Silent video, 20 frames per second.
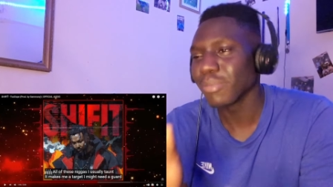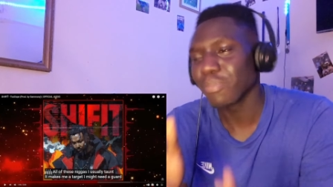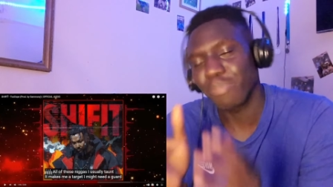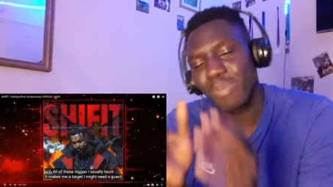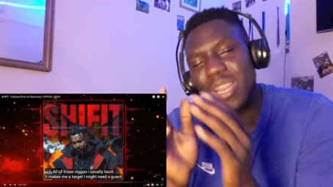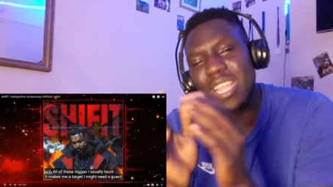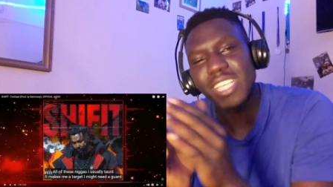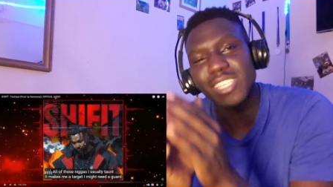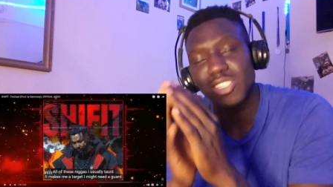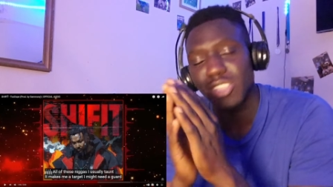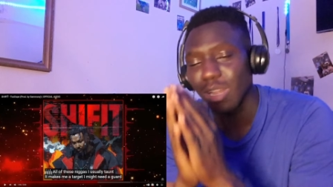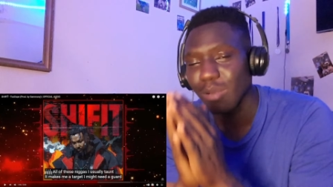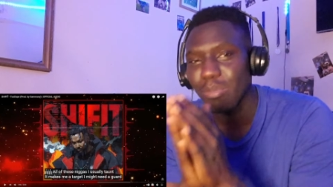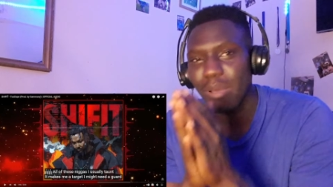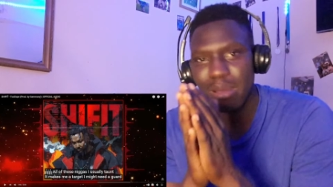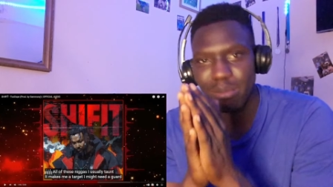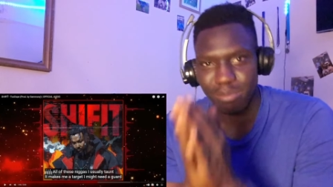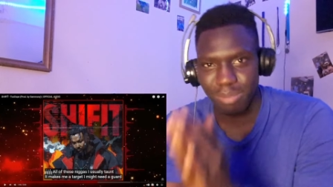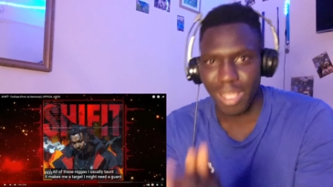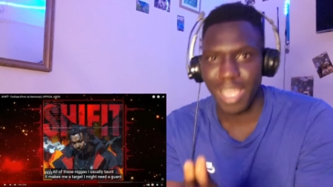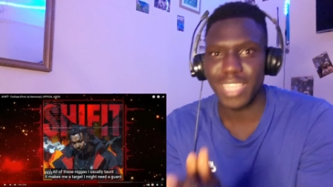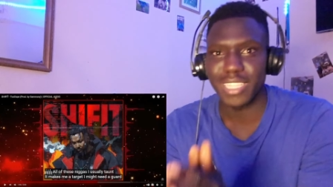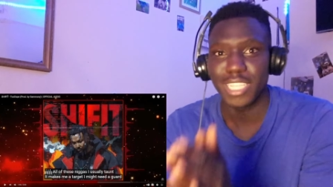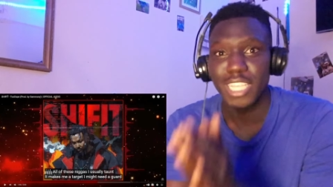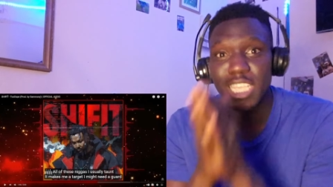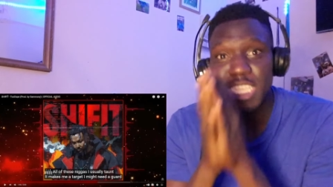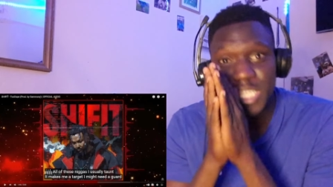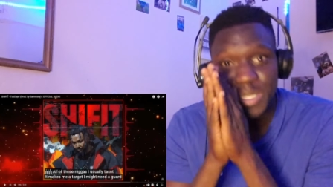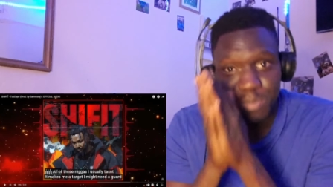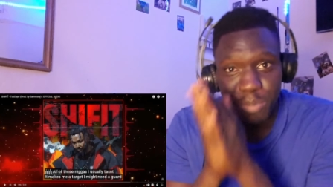Please tell me I'm right.
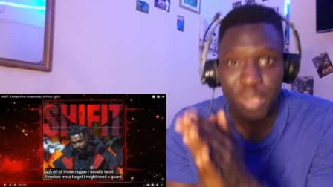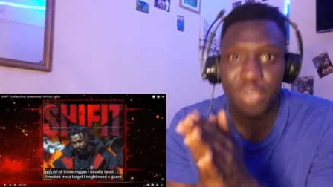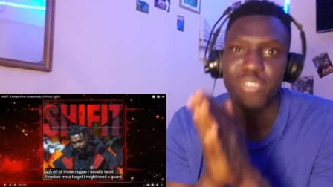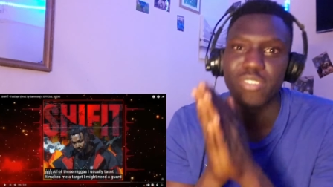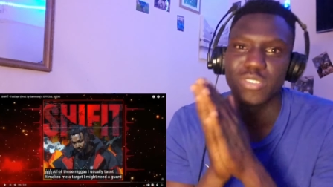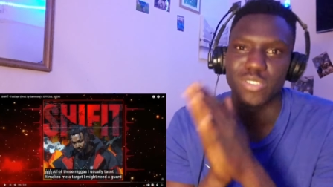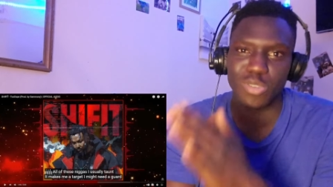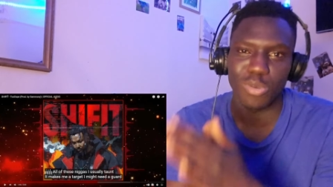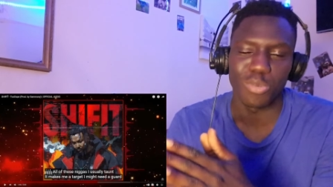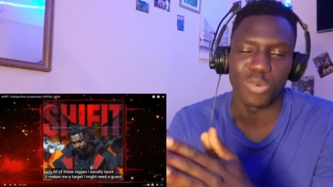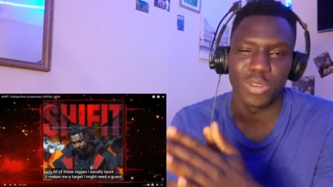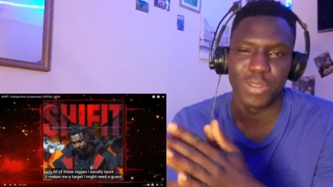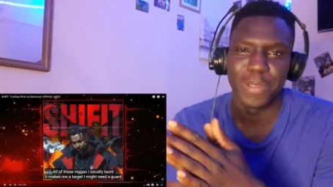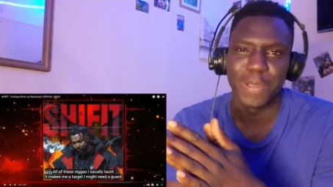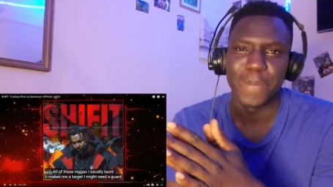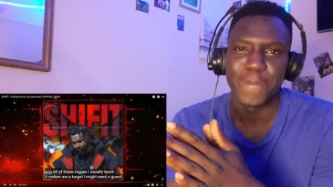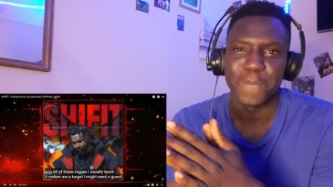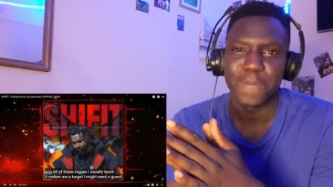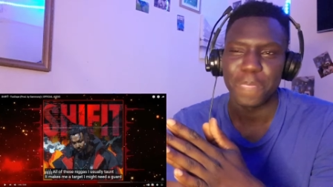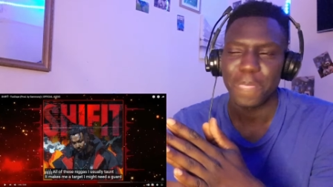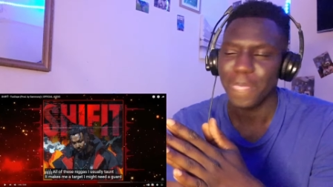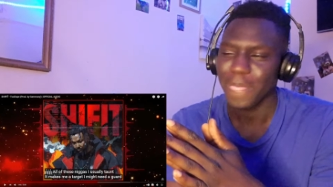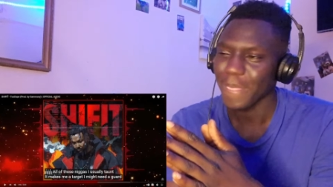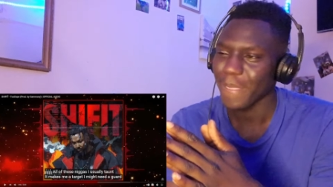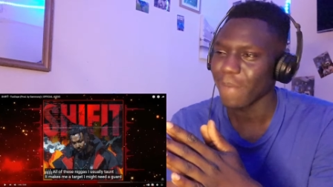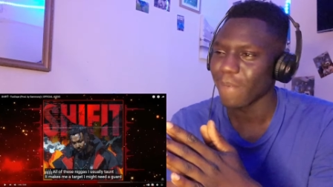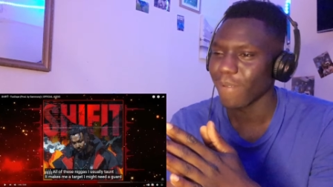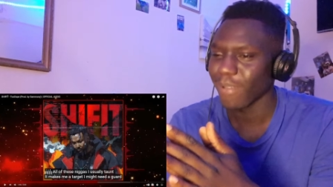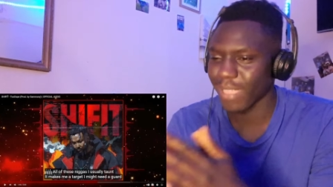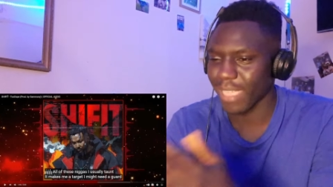He's beefing someone.
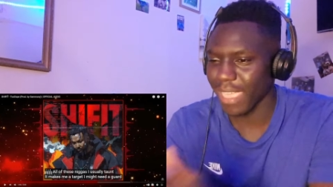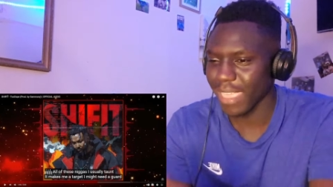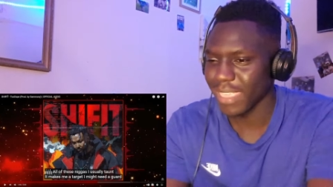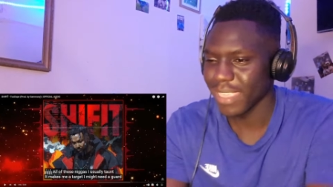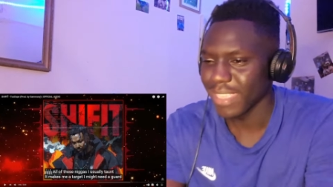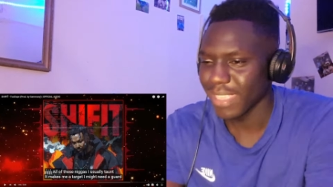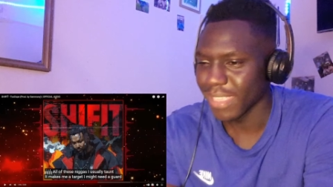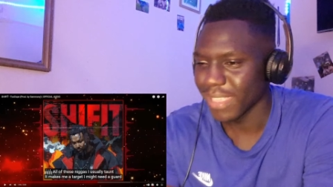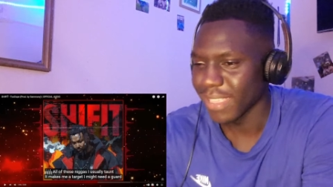Okay.